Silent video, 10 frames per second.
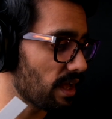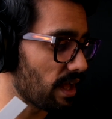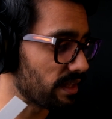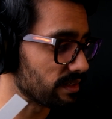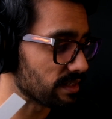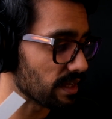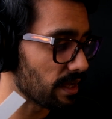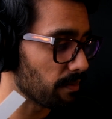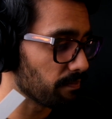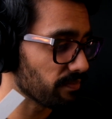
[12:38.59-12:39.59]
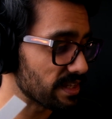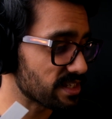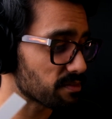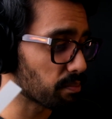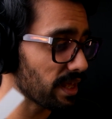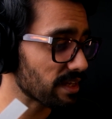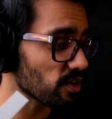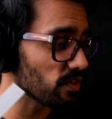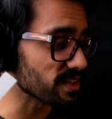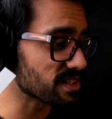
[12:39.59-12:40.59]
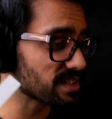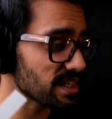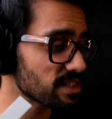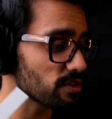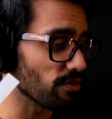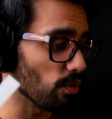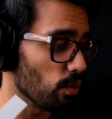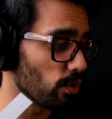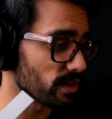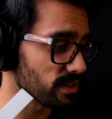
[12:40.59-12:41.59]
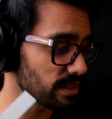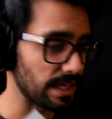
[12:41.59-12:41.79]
And it says picked on the 6th of August,